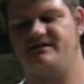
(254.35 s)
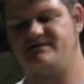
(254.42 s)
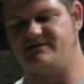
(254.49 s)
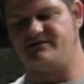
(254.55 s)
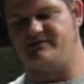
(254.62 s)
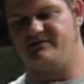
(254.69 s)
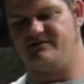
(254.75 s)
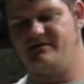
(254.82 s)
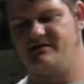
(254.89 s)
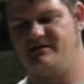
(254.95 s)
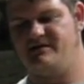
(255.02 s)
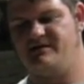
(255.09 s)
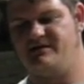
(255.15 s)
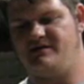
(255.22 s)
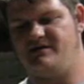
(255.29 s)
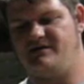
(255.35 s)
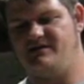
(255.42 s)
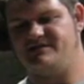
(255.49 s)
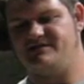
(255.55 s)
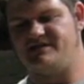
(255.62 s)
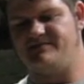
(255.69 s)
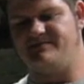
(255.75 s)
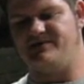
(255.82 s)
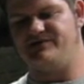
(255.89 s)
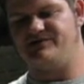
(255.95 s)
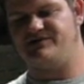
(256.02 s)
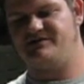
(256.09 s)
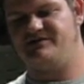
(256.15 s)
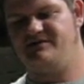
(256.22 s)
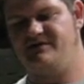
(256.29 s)
So, same
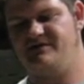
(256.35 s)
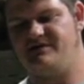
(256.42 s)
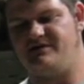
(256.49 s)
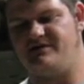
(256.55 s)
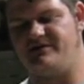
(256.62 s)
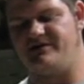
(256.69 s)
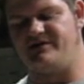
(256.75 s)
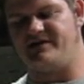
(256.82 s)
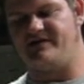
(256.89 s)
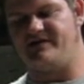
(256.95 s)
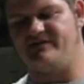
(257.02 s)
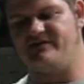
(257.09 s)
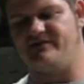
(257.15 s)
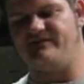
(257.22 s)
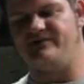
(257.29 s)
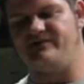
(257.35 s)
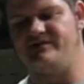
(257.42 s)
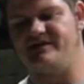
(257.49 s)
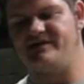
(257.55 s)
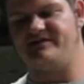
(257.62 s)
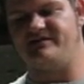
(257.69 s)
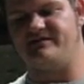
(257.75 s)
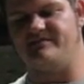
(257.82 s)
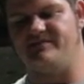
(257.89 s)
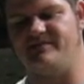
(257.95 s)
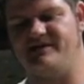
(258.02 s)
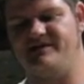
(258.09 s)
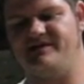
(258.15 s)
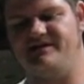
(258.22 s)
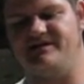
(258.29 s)
motion, you're going to cover the full length of the
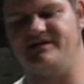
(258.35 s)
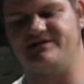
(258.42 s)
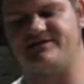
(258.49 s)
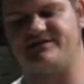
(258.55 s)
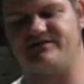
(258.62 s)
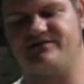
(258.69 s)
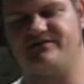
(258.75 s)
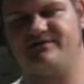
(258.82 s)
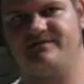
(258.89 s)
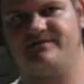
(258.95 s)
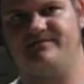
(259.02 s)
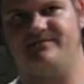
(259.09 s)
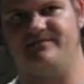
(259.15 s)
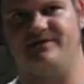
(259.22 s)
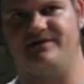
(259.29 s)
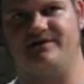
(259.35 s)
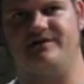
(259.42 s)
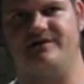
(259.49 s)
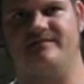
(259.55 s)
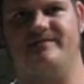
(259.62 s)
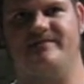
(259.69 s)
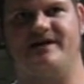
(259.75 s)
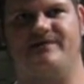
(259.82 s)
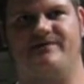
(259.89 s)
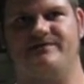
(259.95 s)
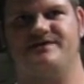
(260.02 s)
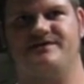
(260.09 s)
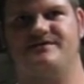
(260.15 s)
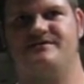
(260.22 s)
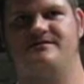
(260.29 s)
blade in a stroke, but you're going
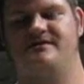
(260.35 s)
backwards.